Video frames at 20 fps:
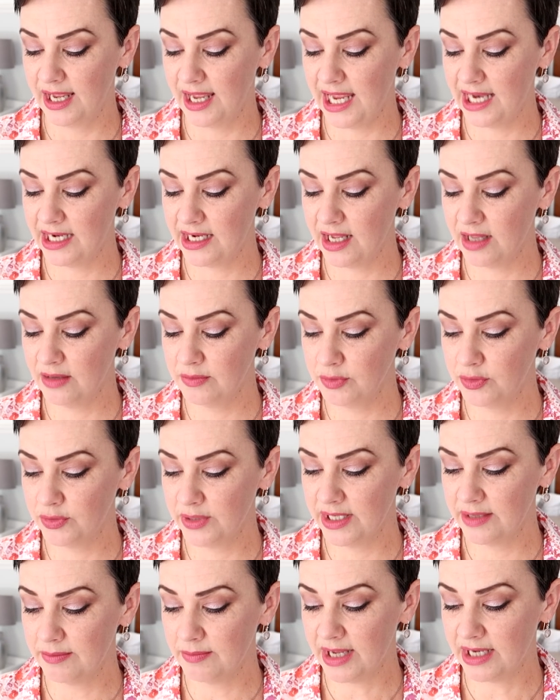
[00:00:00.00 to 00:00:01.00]
At Elm
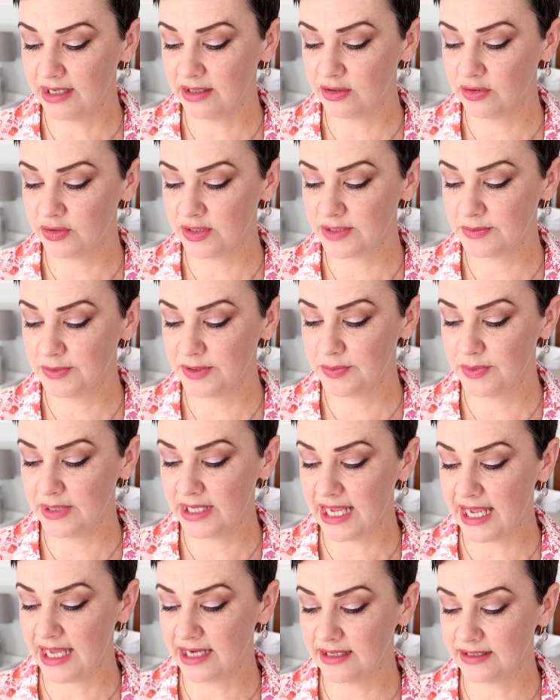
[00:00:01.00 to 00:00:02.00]
Creek Manor, Christmas
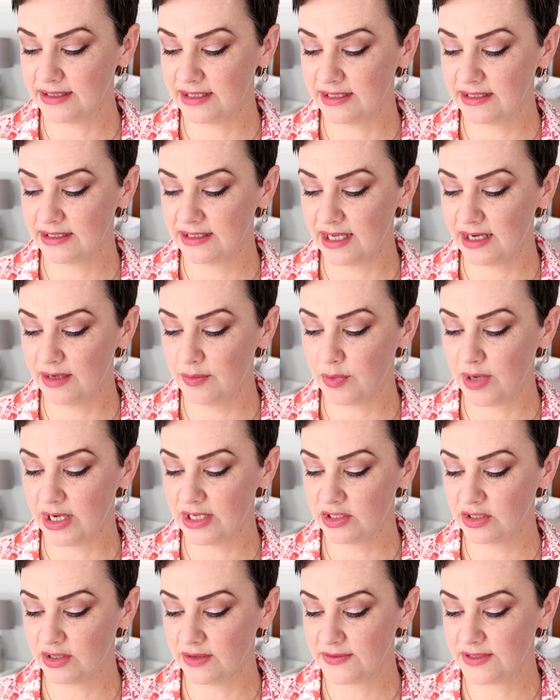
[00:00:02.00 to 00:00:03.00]
began as a
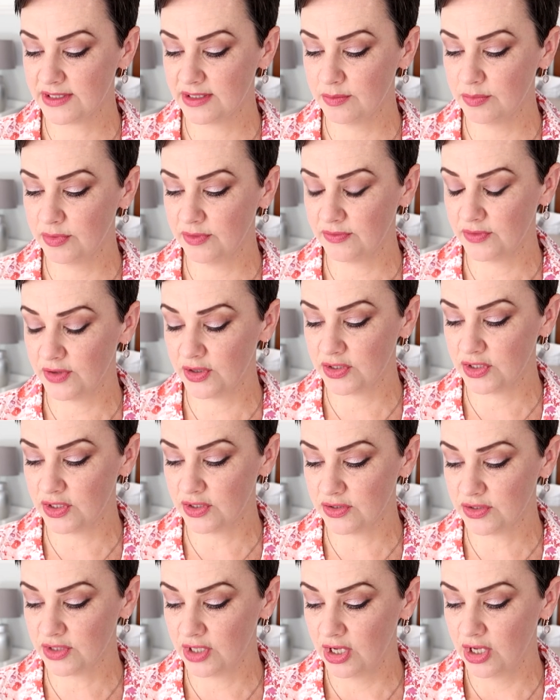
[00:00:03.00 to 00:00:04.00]
celebration of simple
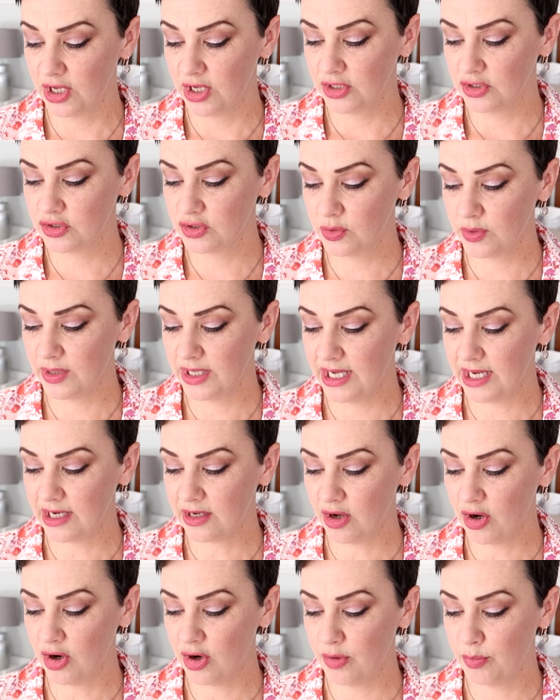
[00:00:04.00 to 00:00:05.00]
virtues, joy
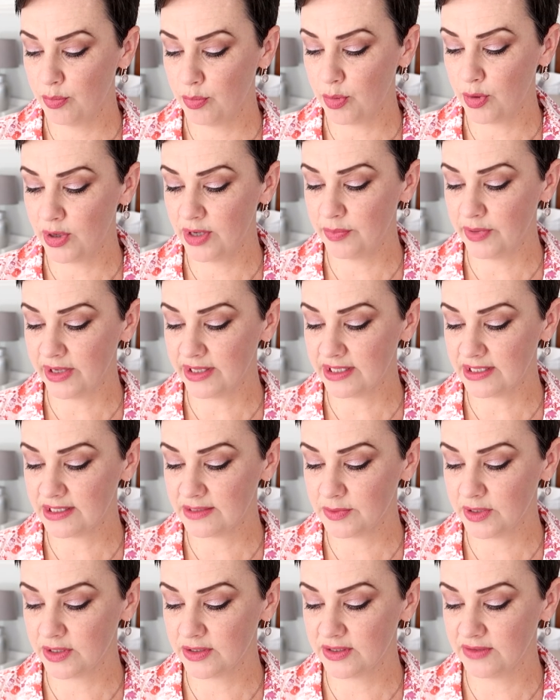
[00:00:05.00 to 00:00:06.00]
and hope buoyed by the
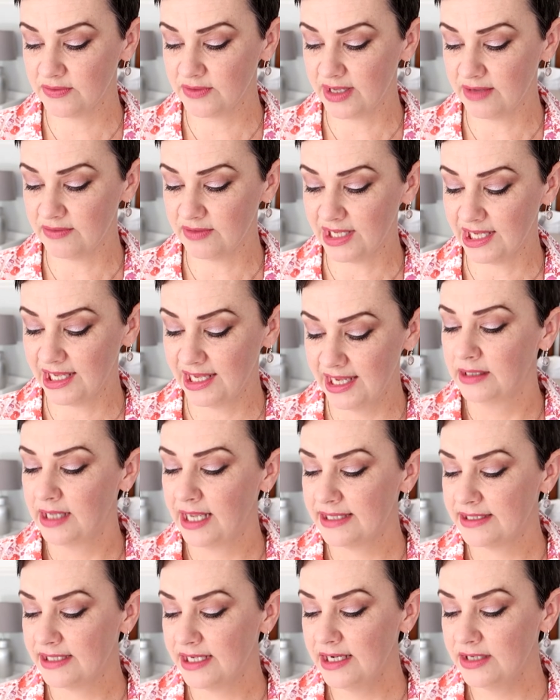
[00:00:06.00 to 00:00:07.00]
spirit of giving.
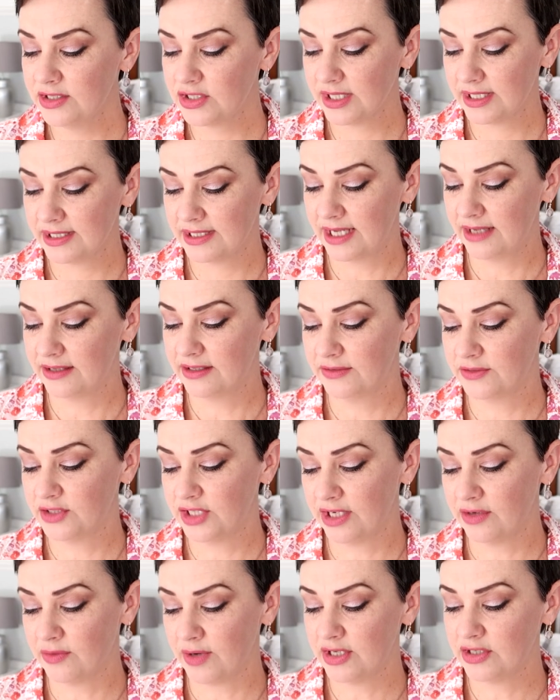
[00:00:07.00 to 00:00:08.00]
As each successive
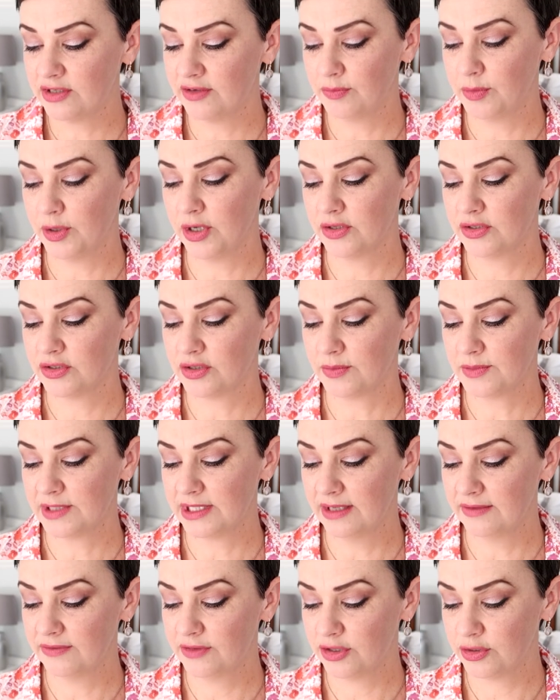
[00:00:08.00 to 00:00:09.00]
generation of Bergstroms
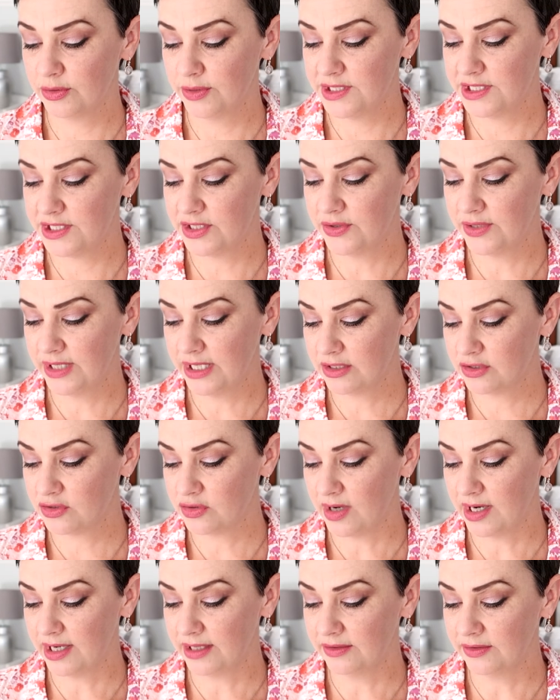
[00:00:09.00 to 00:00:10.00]
lived through its unique
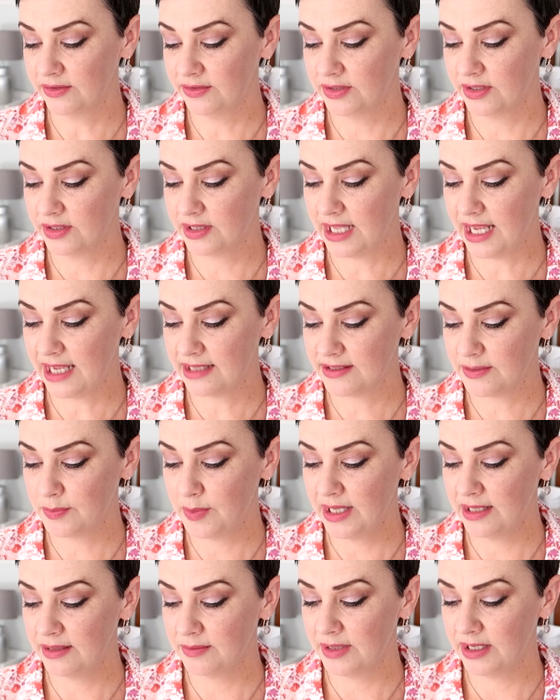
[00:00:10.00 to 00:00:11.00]
trials, the
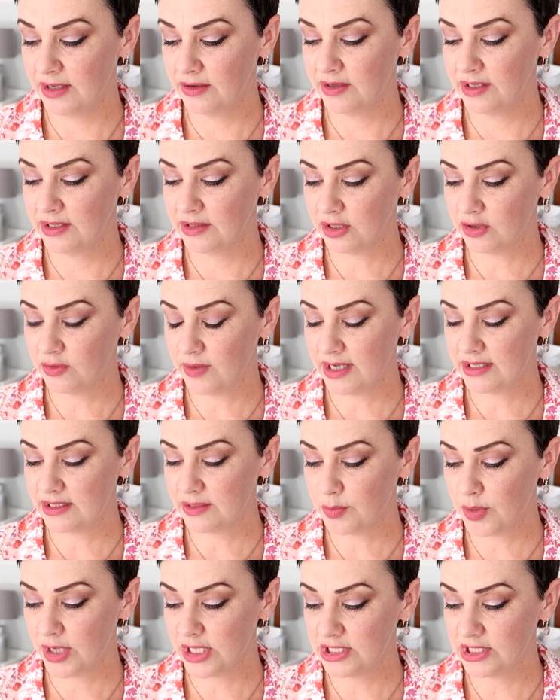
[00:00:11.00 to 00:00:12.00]
antebellum era, the Great
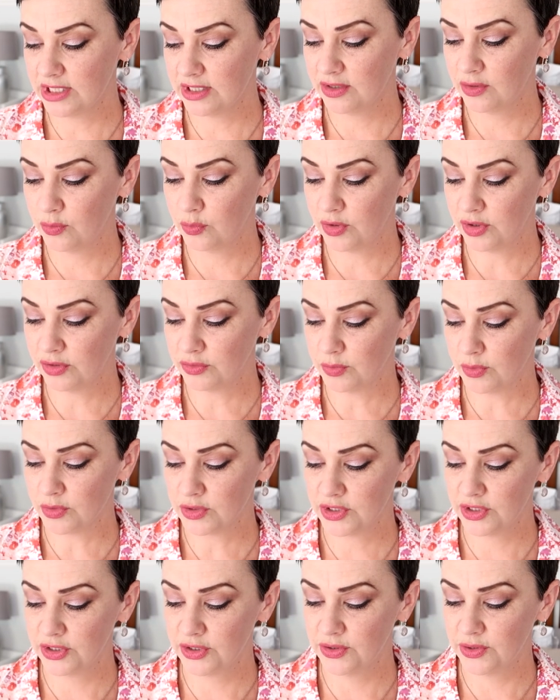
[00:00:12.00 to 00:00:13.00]
Depression, World War
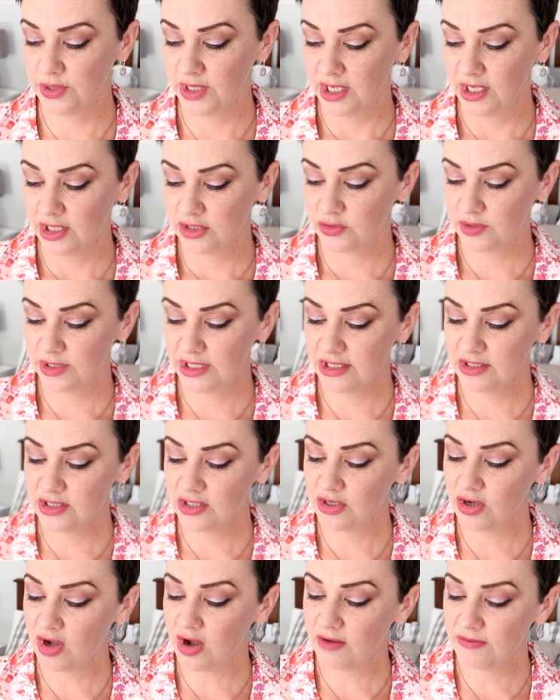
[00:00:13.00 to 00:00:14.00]
II,
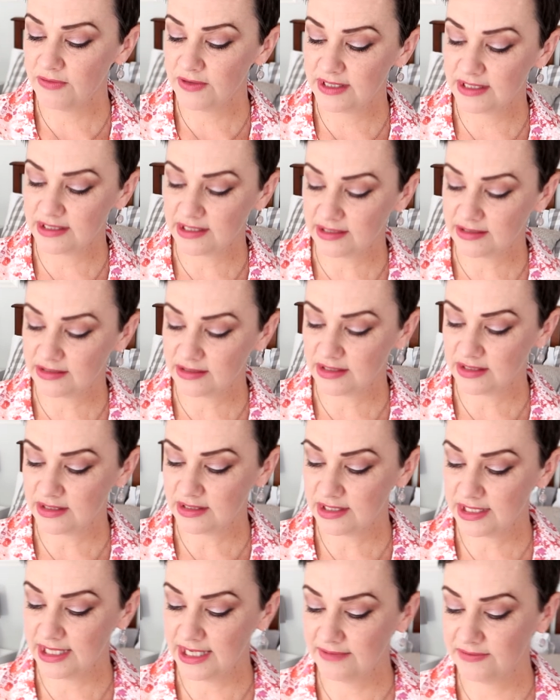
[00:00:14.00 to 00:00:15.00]
tradition offered
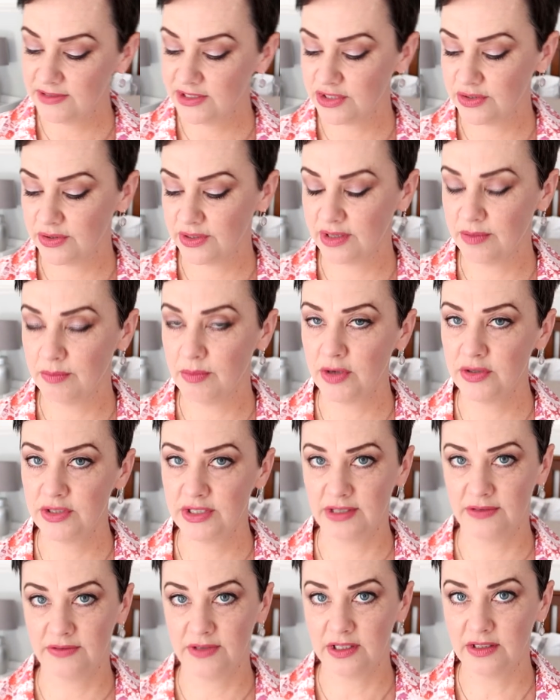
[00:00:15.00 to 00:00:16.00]
sustenance even during the
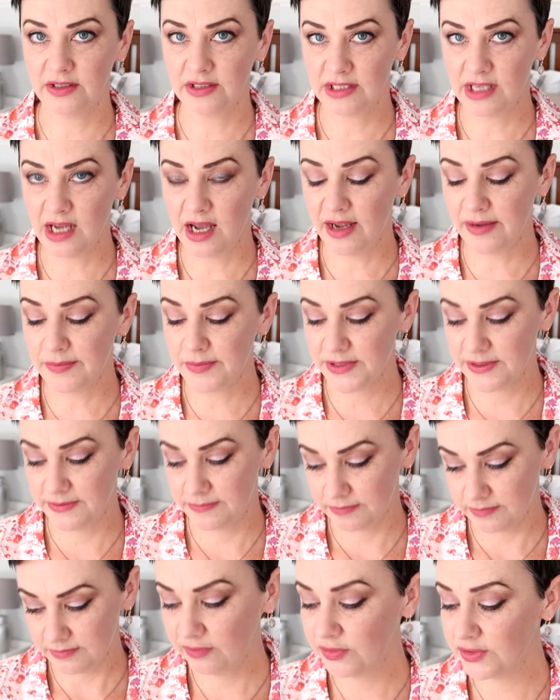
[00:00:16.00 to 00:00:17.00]
most difficult times.
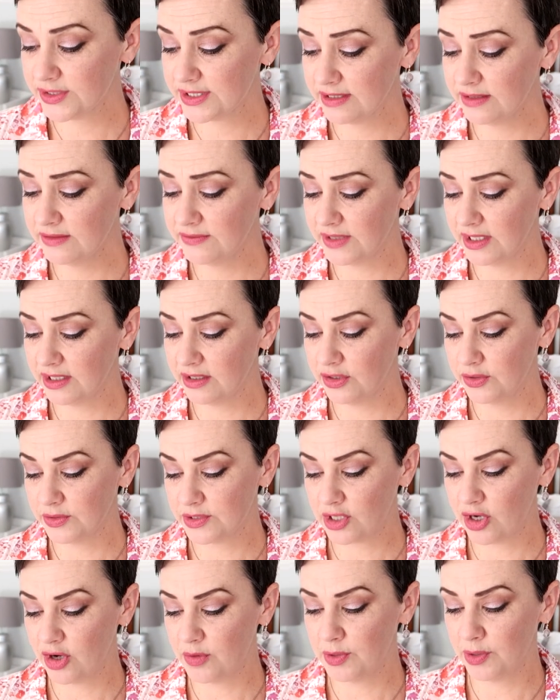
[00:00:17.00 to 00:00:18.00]
For Sylvia,
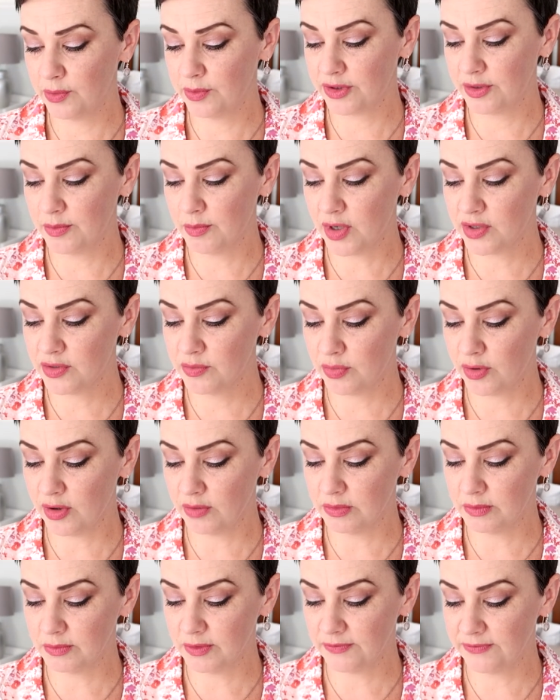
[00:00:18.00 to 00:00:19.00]
who's coping with the modern
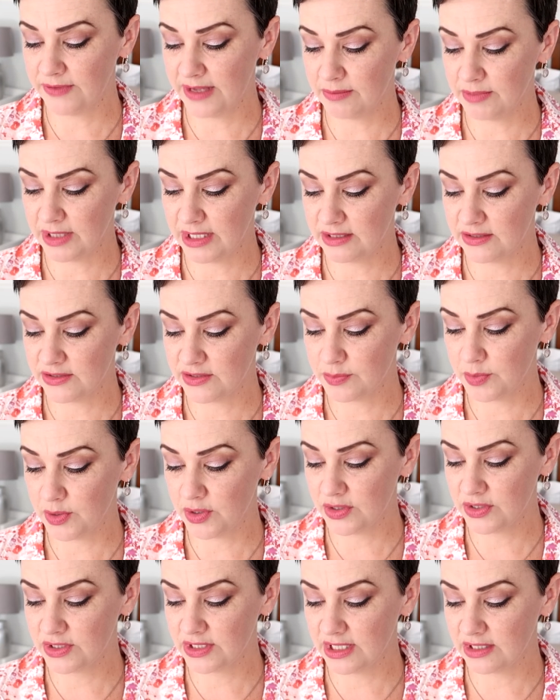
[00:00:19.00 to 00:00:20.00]
problem of family
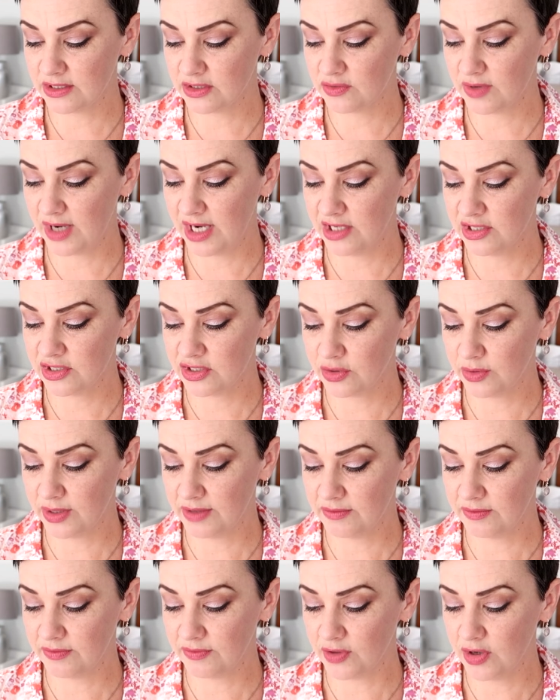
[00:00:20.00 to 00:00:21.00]
dispersed, estranged, or
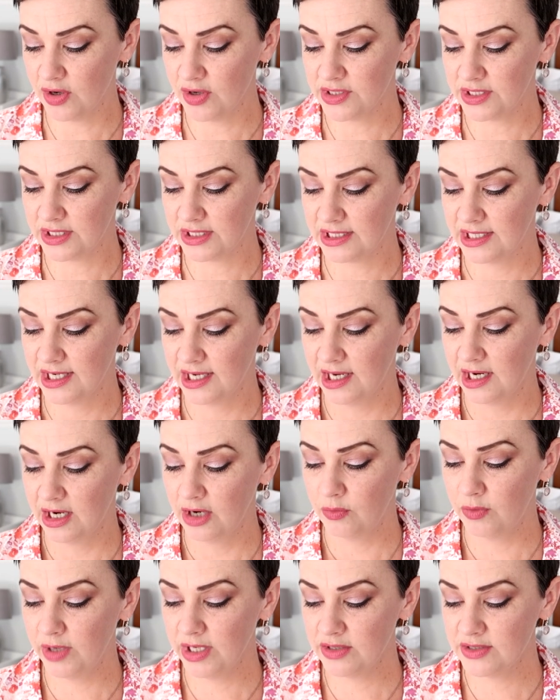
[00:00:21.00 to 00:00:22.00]
even forgotten,
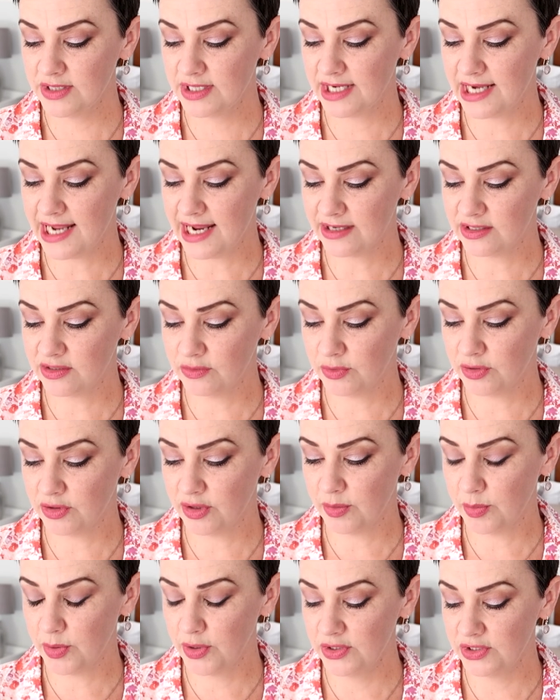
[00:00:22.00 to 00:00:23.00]
reconciliation with
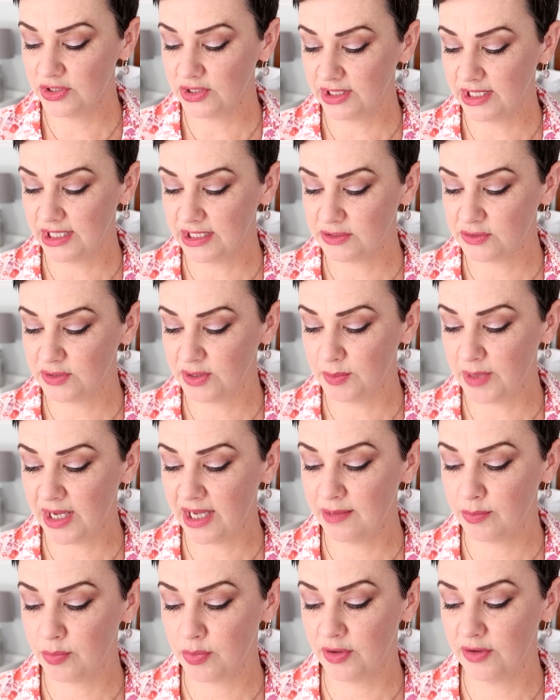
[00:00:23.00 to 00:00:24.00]
her personal history
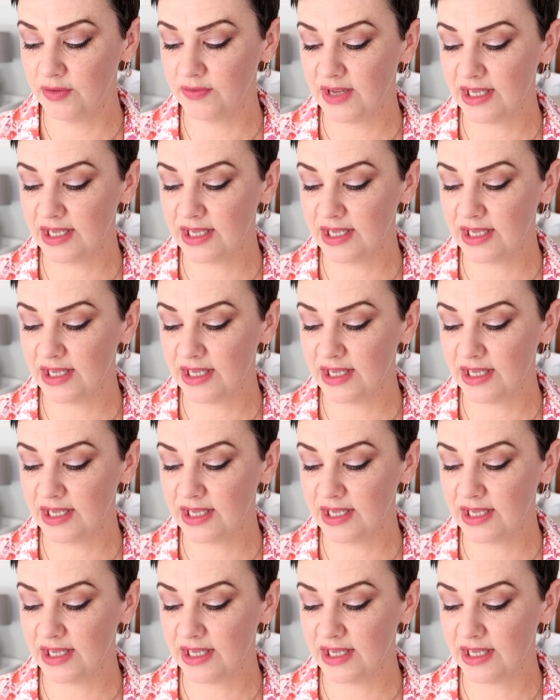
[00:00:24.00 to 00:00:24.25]
may prove